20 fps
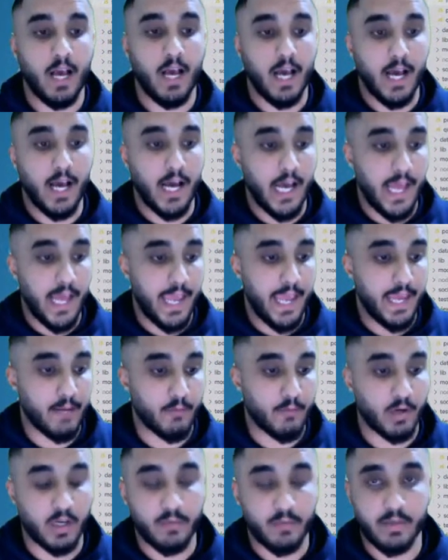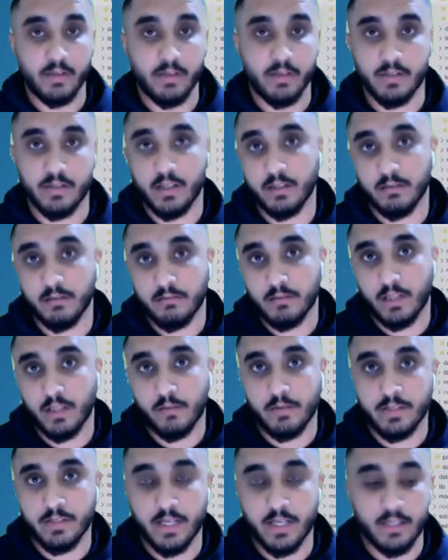And we're going to be using,
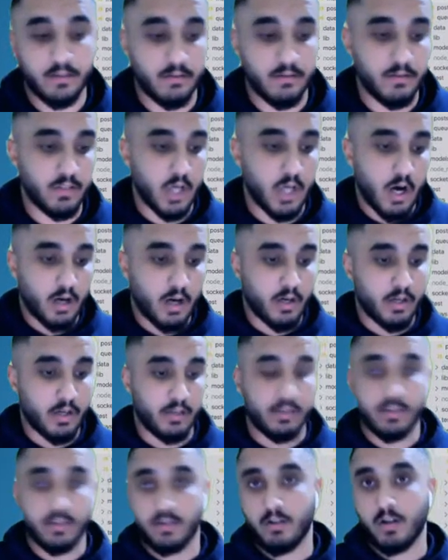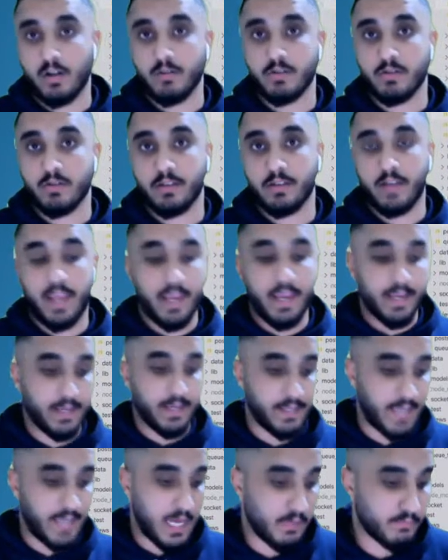like we said, Docker, DigitalOcean,
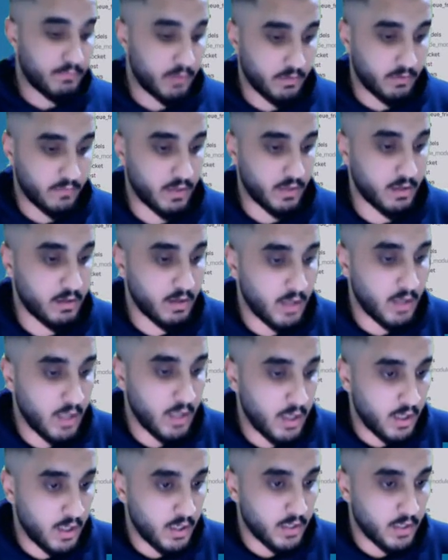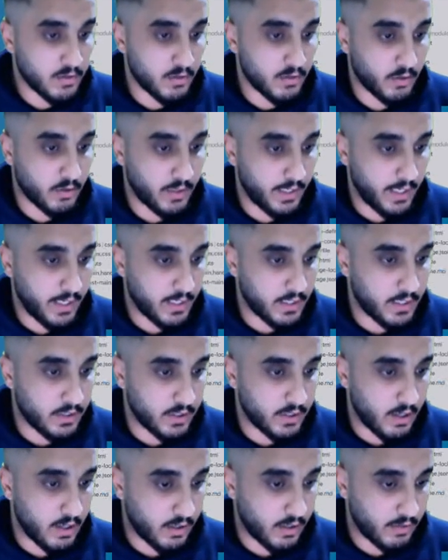and CapRover. Looking at our
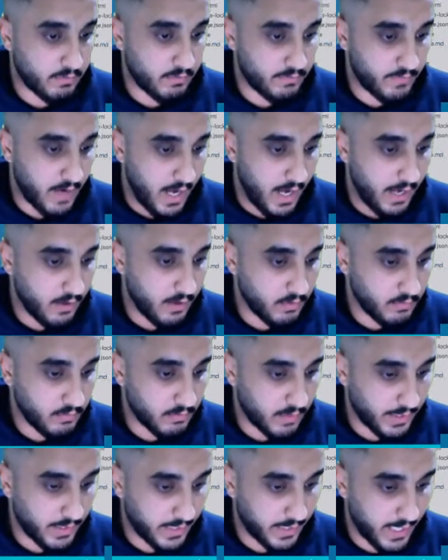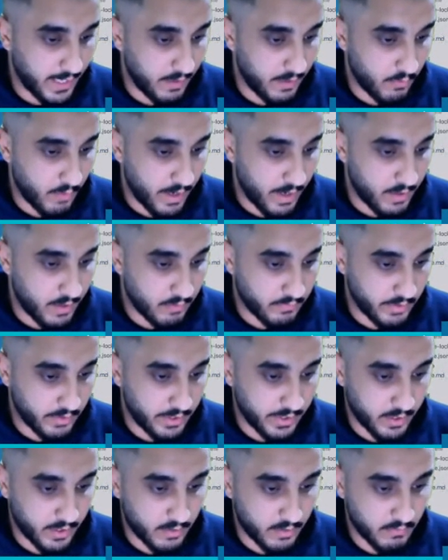Docker file, I got it right over
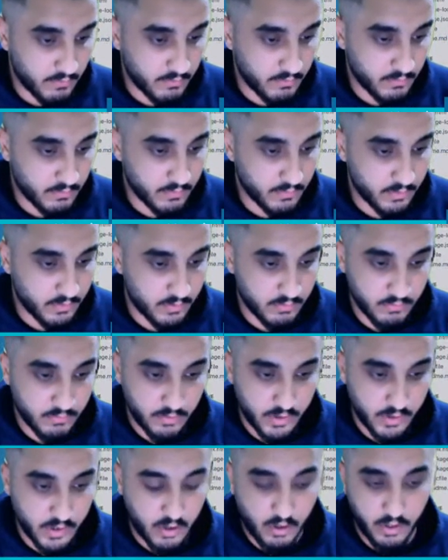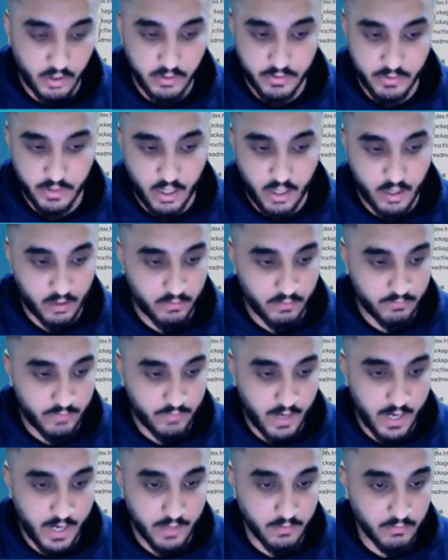here. You just call it Docker
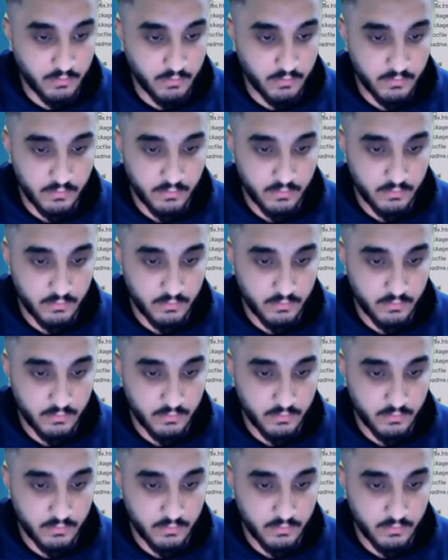file.